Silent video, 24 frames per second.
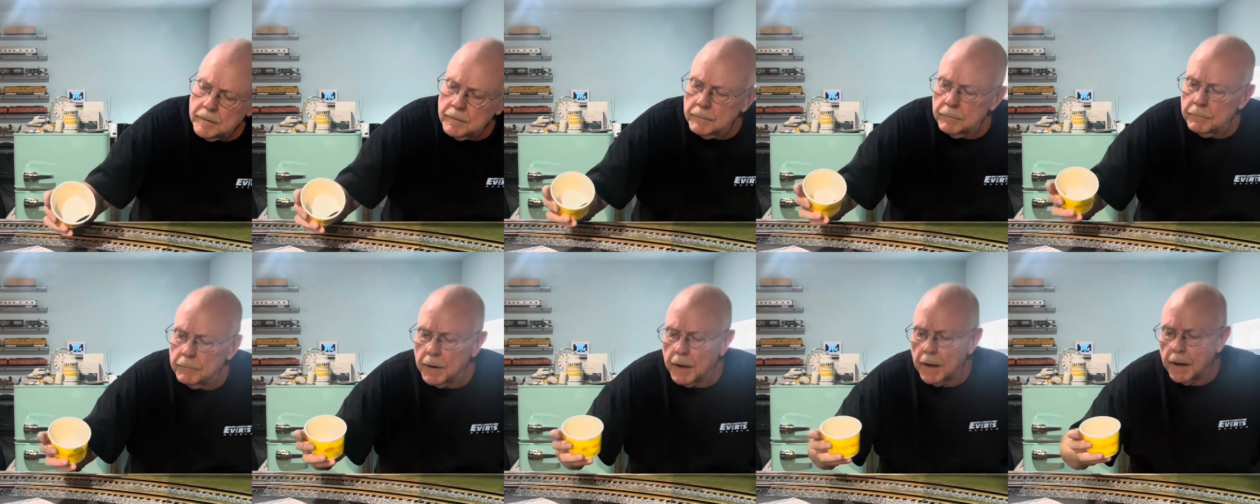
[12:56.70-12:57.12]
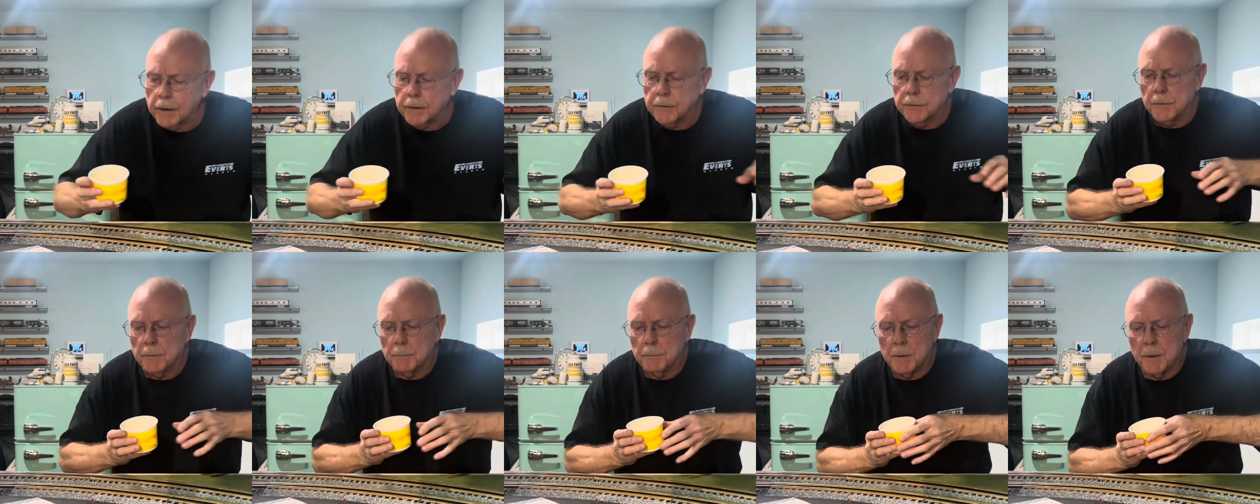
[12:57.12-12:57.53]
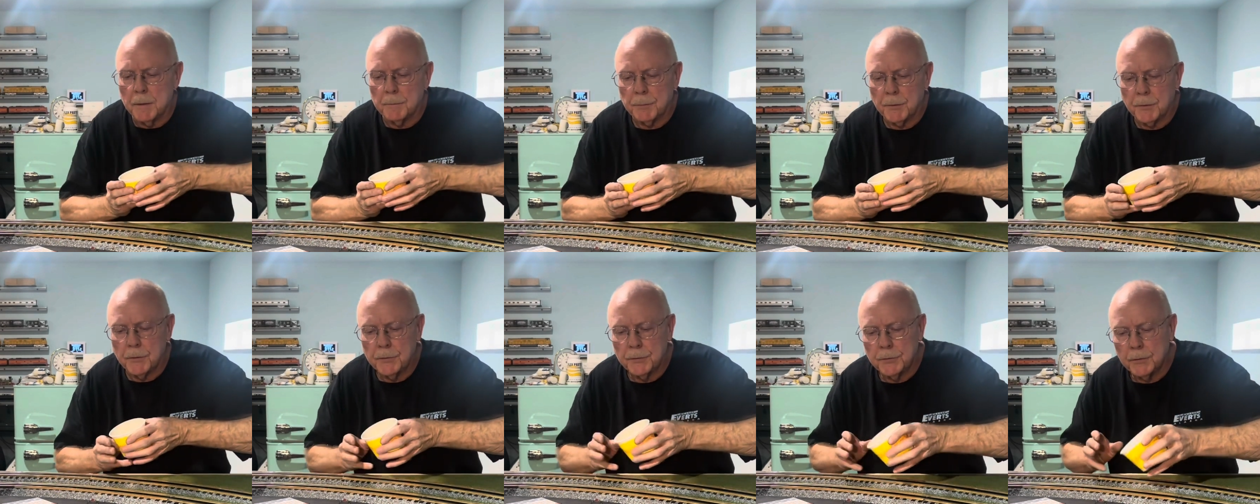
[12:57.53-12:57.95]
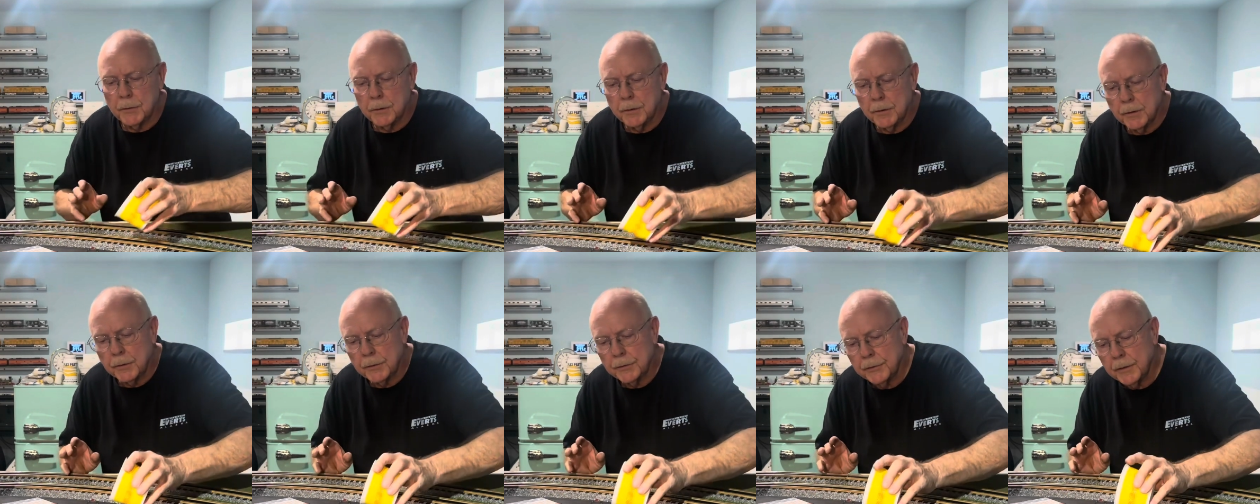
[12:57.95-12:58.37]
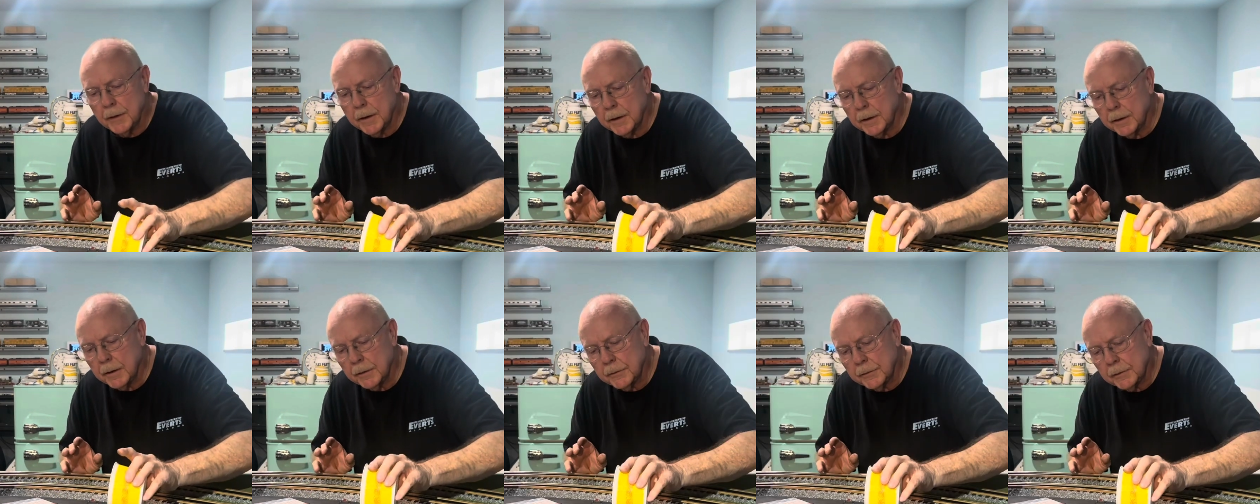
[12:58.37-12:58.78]
Back of the bumper, so it looks
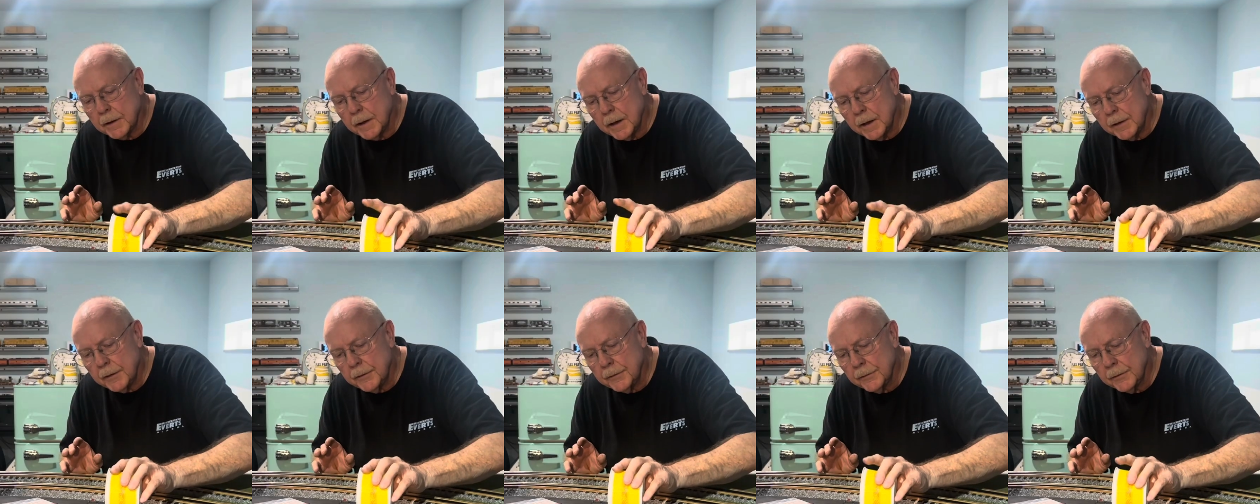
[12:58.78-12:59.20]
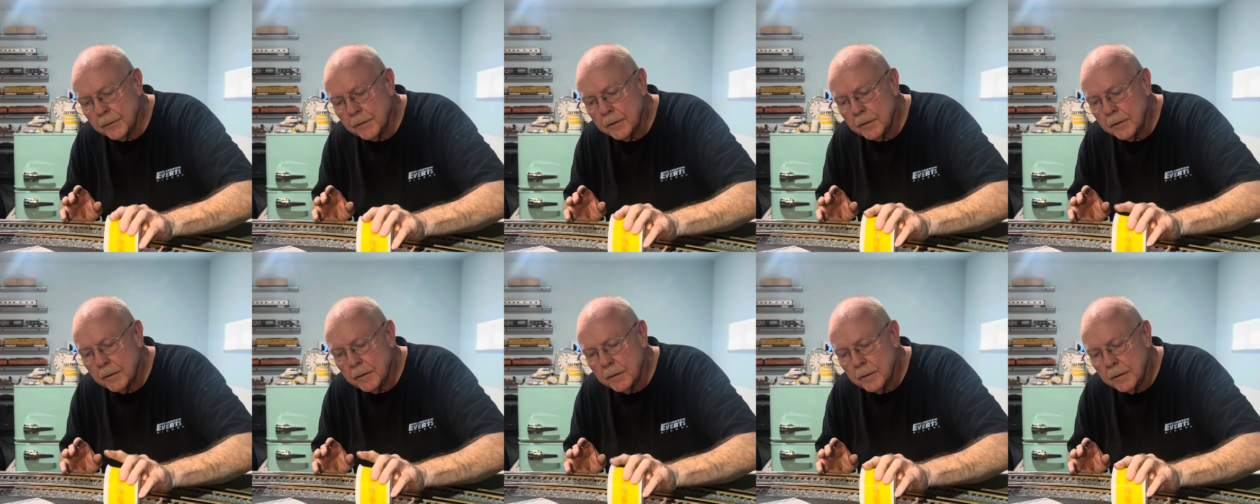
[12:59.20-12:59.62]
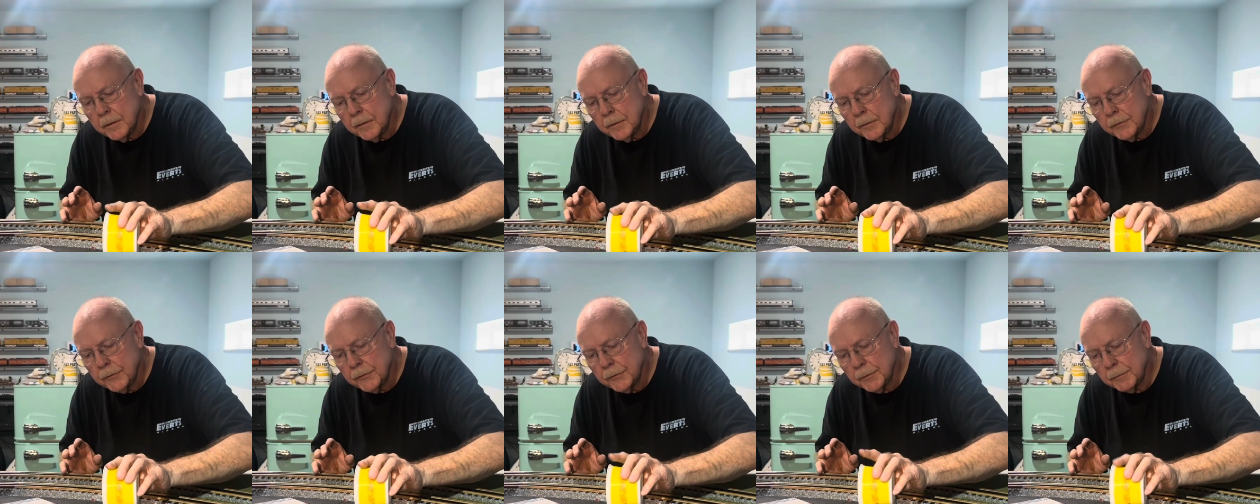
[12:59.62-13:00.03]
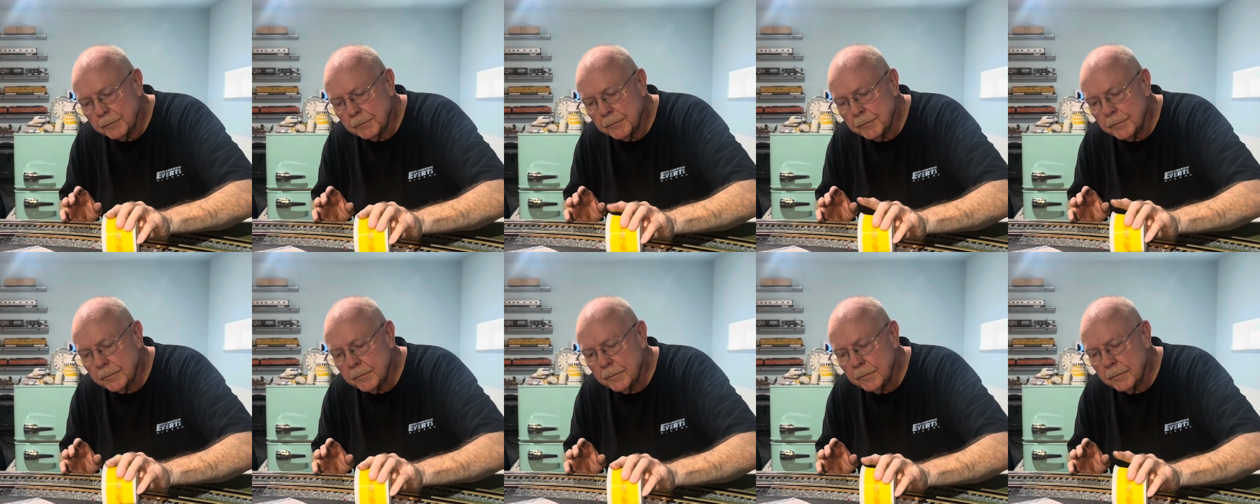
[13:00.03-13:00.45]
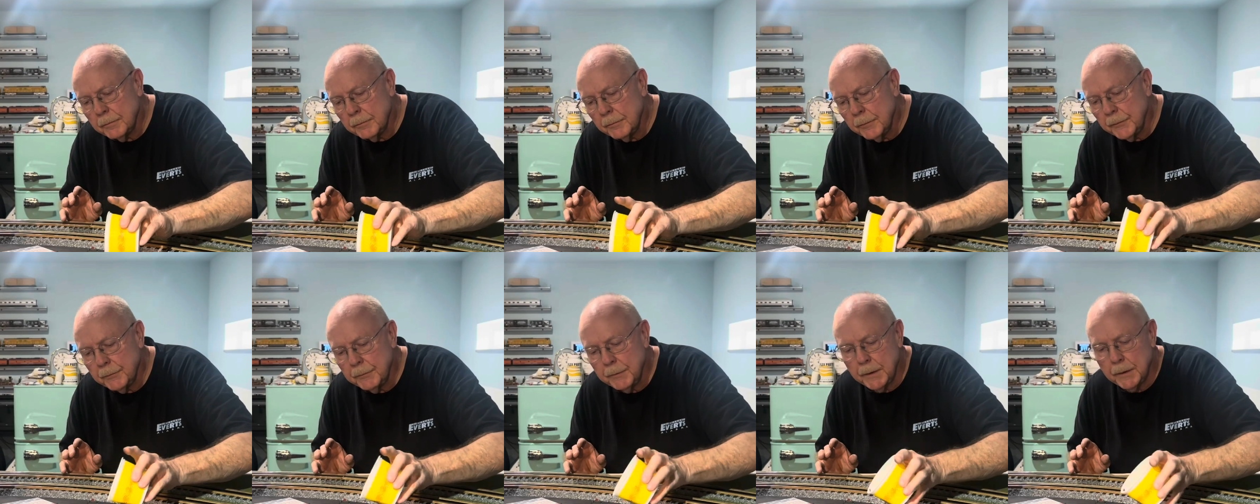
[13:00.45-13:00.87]
like it's got some
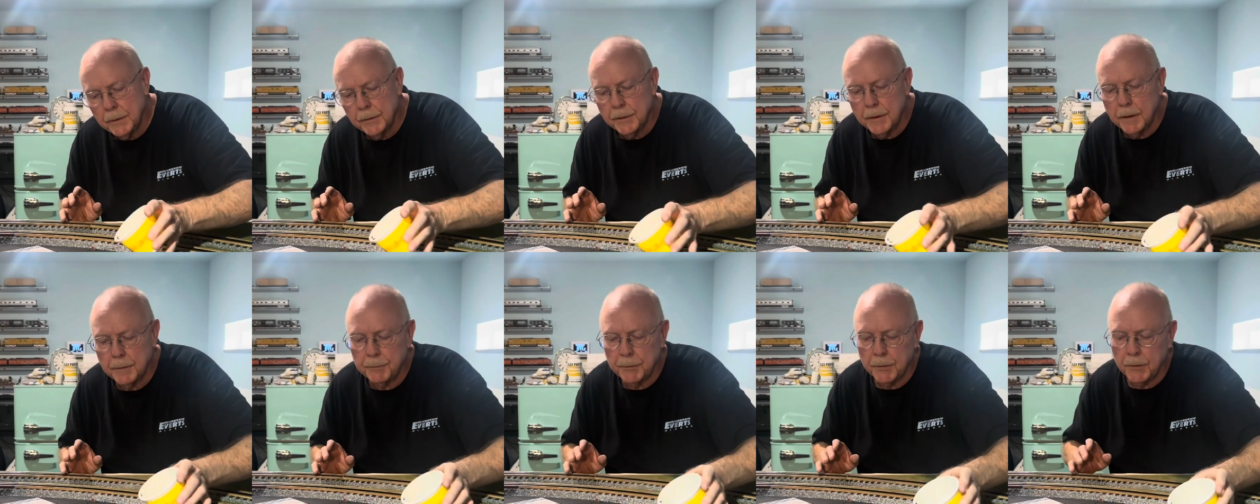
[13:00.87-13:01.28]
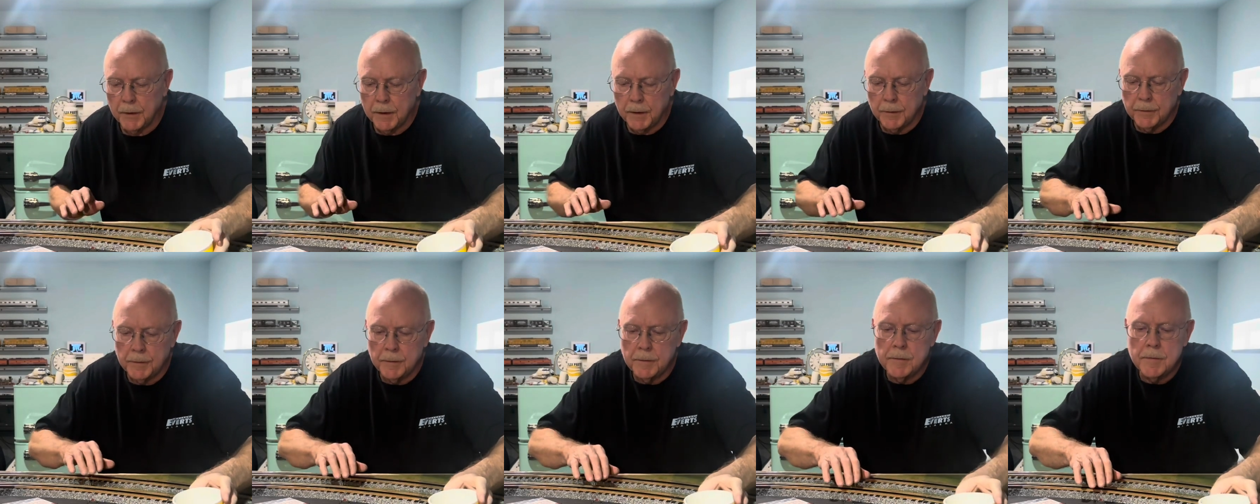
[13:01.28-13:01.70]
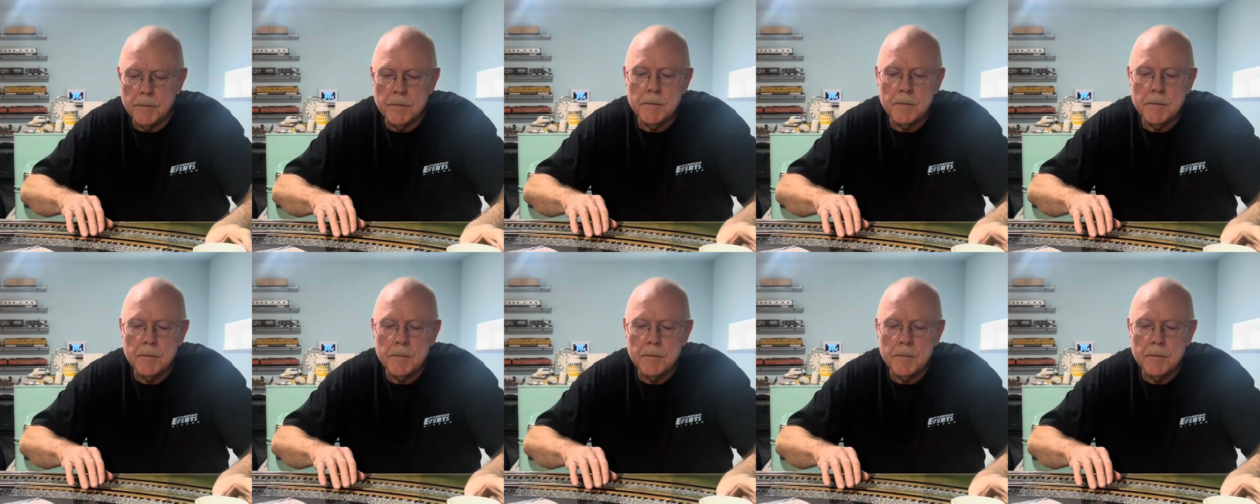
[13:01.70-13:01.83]
build up around it.